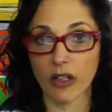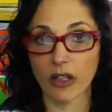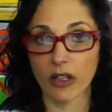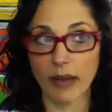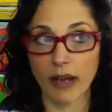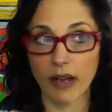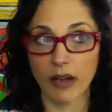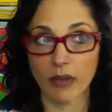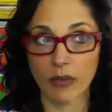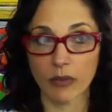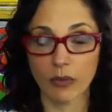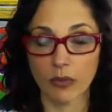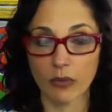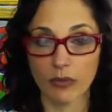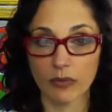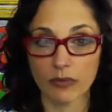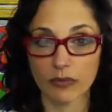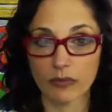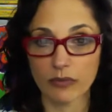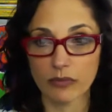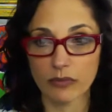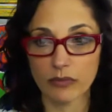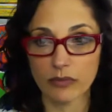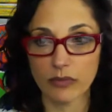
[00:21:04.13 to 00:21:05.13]
about,
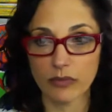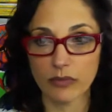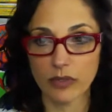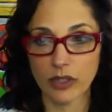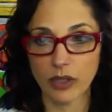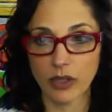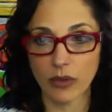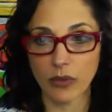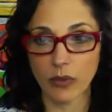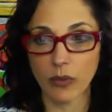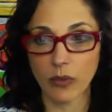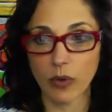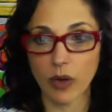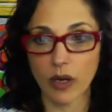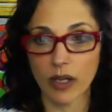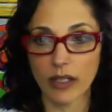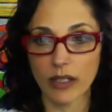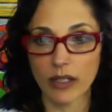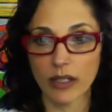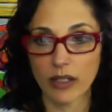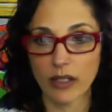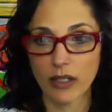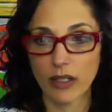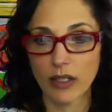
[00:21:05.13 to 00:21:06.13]

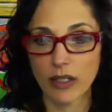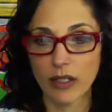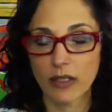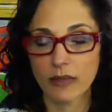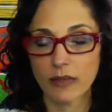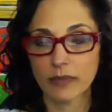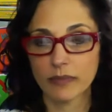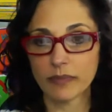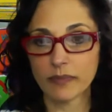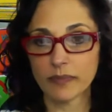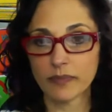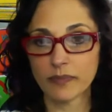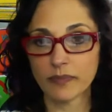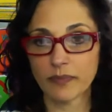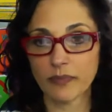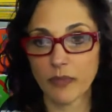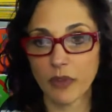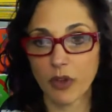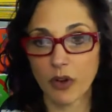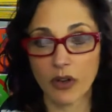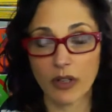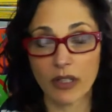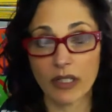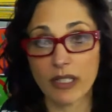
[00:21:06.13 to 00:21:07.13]
what
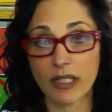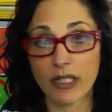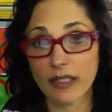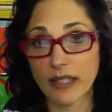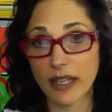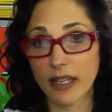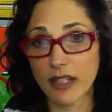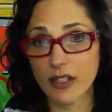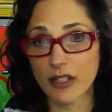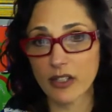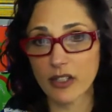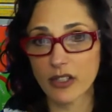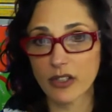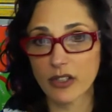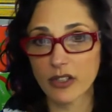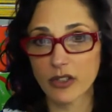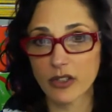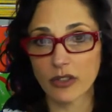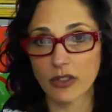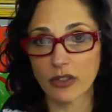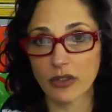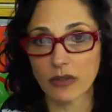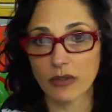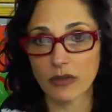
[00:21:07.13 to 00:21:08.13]
organizations you
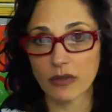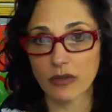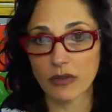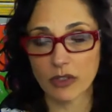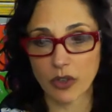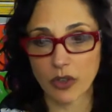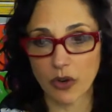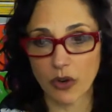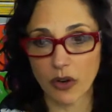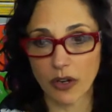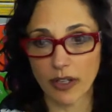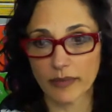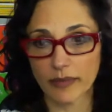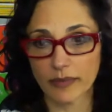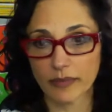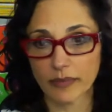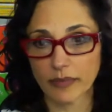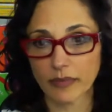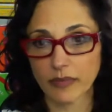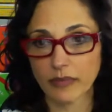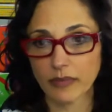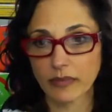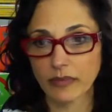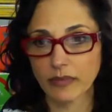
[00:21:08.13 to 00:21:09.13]
could join,
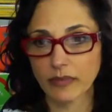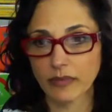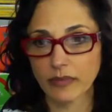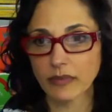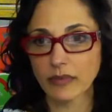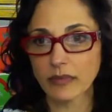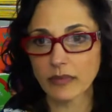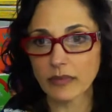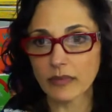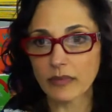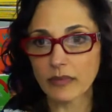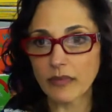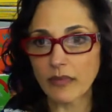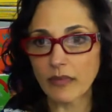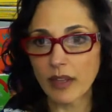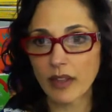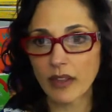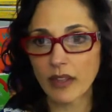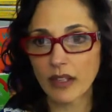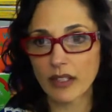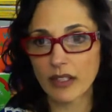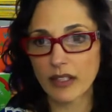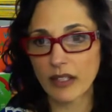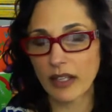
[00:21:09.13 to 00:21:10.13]

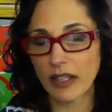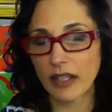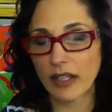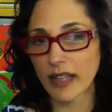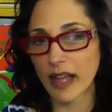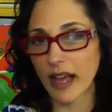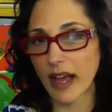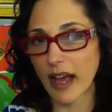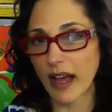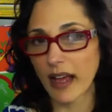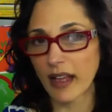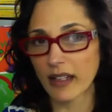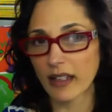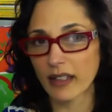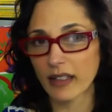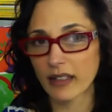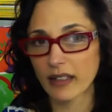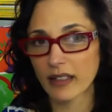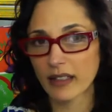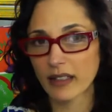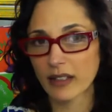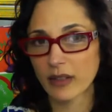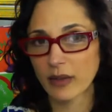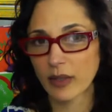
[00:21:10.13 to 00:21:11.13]
things like that.
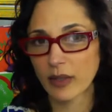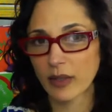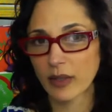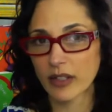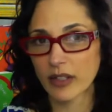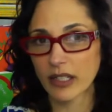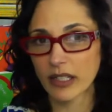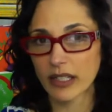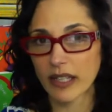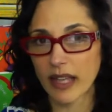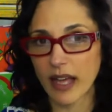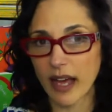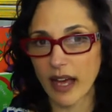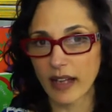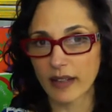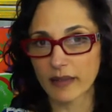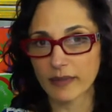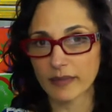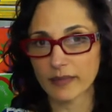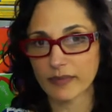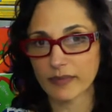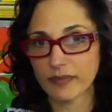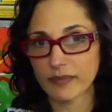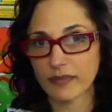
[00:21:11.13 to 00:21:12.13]
What do you think of that?
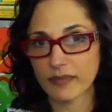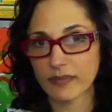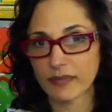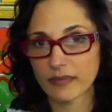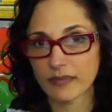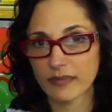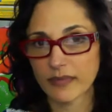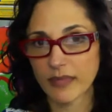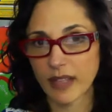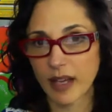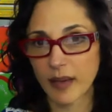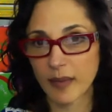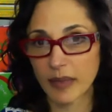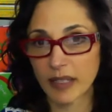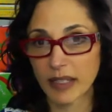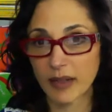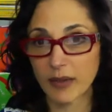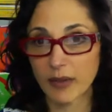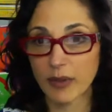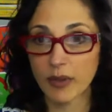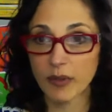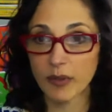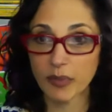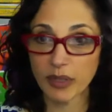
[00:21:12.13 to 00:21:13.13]
I mean,
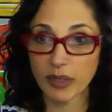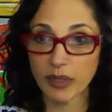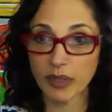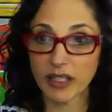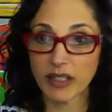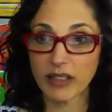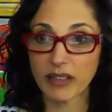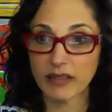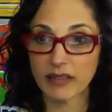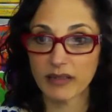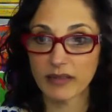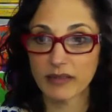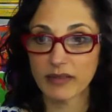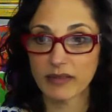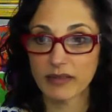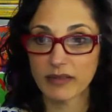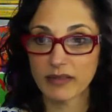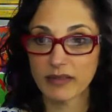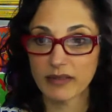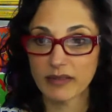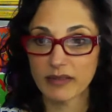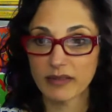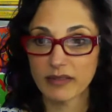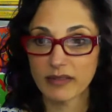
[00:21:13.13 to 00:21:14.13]
it would be,
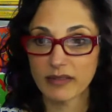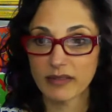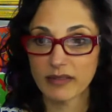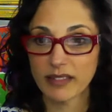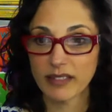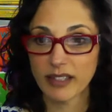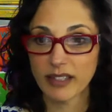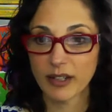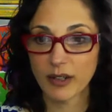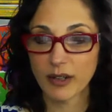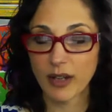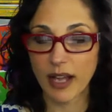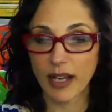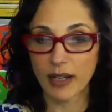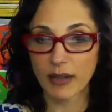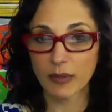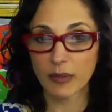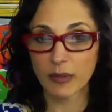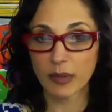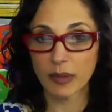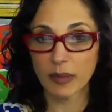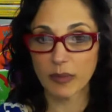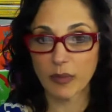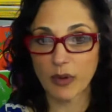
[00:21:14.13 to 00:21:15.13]
and it
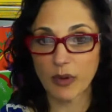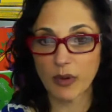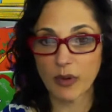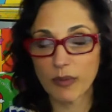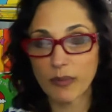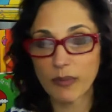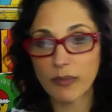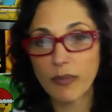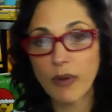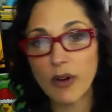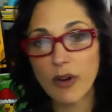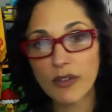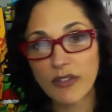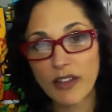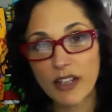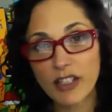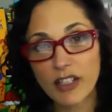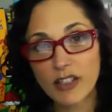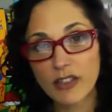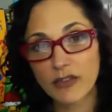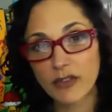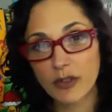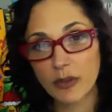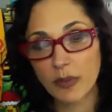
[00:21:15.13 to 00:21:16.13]
would be more
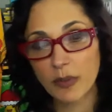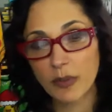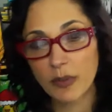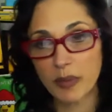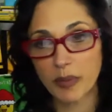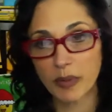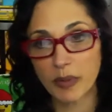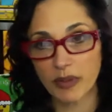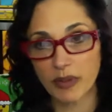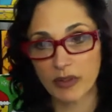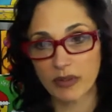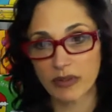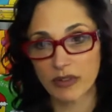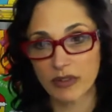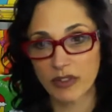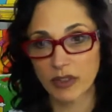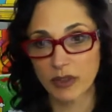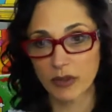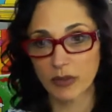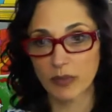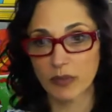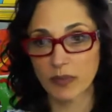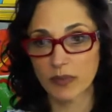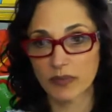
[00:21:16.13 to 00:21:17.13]
motivation for people
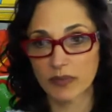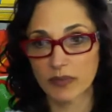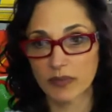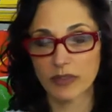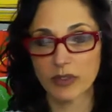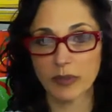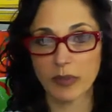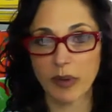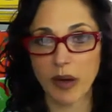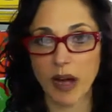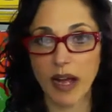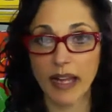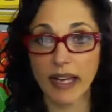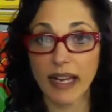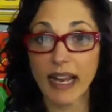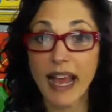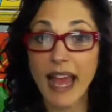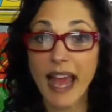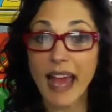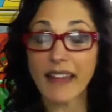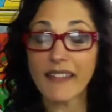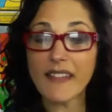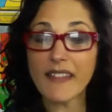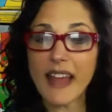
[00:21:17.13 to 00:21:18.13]
to buy it.
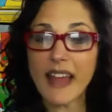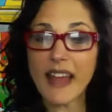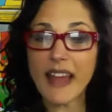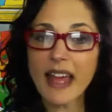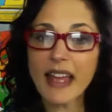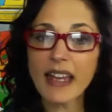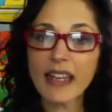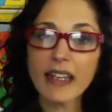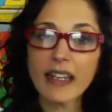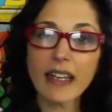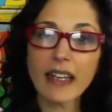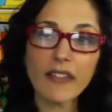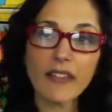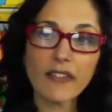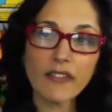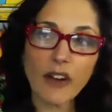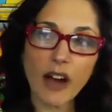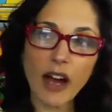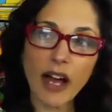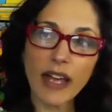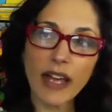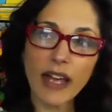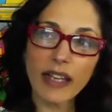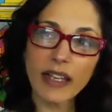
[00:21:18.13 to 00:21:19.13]
And then if
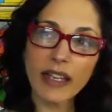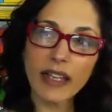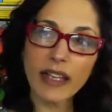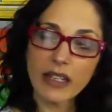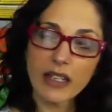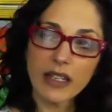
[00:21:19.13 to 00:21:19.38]
I